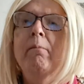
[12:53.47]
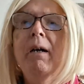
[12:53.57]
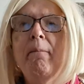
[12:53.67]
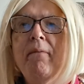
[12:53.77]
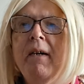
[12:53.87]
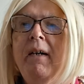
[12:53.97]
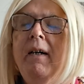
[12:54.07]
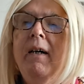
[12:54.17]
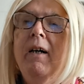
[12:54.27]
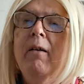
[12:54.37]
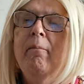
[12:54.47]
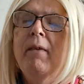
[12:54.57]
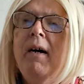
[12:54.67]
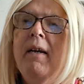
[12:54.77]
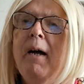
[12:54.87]
But
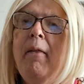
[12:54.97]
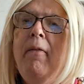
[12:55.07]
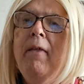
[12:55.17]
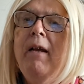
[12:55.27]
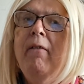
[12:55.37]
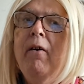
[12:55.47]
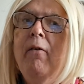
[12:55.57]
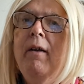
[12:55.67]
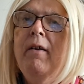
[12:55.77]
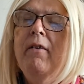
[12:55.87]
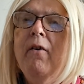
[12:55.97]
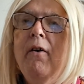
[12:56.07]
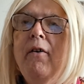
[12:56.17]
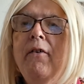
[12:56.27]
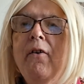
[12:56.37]
the other thing, though, is
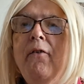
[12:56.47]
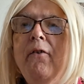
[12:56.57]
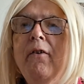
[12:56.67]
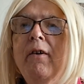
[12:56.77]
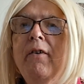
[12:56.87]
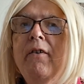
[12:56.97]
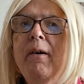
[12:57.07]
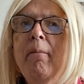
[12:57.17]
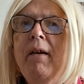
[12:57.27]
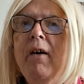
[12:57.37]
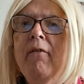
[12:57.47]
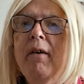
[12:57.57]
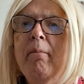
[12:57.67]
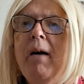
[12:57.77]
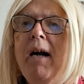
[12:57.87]
also learn something else,
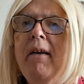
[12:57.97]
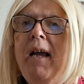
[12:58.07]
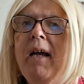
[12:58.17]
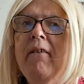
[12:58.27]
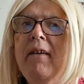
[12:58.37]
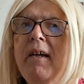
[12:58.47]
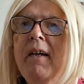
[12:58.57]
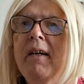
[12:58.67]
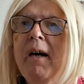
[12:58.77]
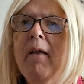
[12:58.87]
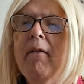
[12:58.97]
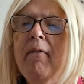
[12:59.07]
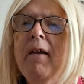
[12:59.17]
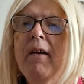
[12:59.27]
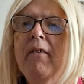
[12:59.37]
like podcasting and other
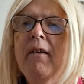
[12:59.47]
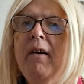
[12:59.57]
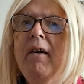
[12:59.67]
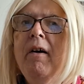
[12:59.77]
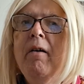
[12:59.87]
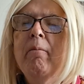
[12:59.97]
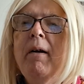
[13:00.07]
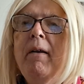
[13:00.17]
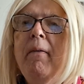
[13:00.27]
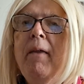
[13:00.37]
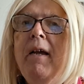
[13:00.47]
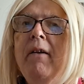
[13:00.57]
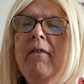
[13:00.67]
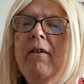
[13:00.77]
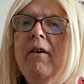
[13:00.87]
things. But the thing
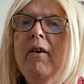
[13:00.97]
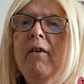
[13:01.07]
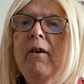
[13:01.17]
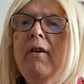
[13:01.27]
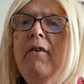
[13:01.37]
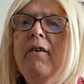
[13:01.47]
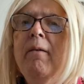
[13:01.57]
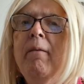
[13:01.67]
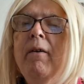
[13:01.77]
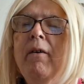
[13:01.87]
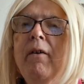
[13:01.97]
is, learn some.